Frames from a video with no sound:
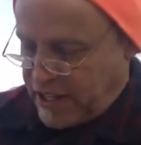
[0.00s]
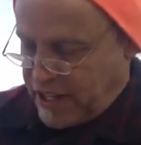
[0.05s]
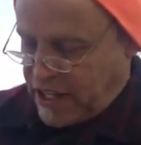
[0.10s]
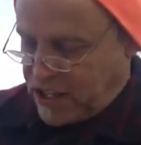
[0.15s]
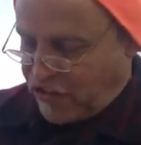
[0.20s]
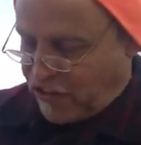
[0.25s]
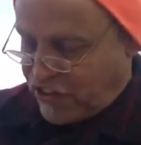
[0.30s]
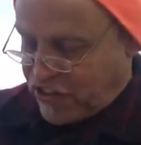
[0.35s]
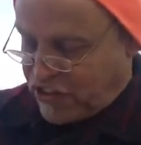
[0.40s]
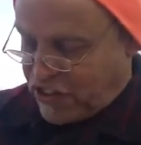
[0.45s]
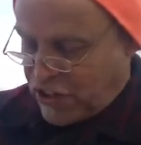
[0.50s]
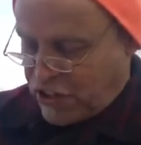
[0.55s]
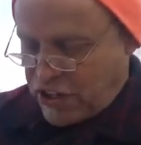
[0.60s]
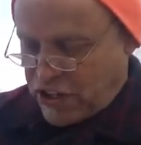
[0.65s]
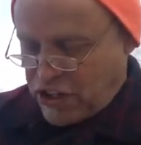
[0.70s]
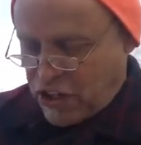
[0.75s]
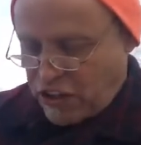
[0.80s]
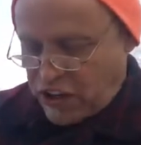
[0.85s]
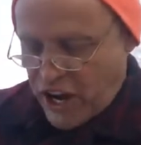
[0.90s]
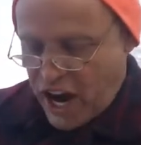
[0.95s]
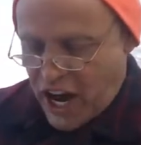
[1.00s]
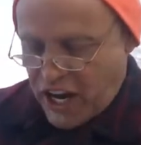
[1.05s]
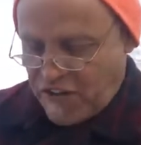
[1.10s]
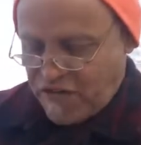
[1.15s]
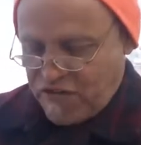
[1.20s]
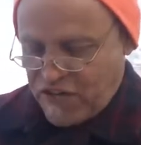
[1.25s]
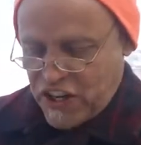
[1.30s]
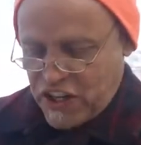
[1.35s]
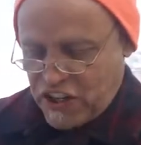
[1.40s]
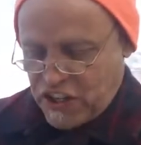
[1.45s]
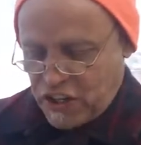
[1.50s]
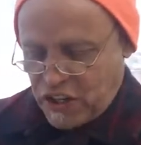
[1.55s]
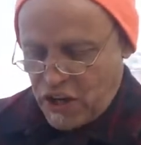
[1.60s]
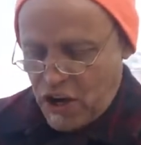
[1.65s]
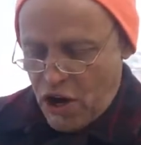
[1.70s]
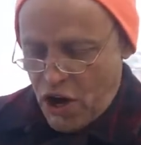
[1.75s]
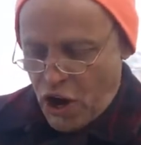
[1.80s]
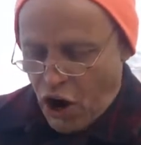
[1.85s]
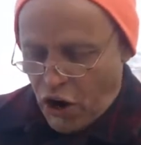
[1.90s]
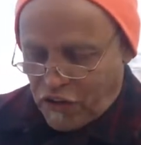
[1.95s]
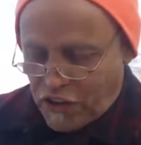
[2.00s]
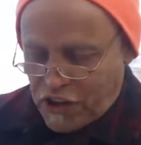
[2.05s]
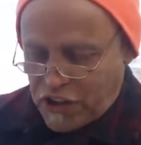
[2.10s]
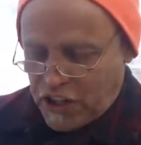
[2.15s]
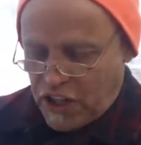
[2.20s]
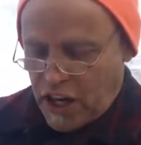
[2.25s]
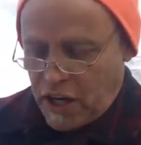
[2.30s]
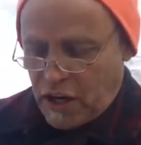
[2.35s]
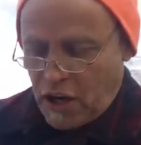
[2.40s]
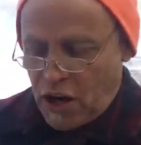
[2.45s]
These facilities are not efficient, overseen,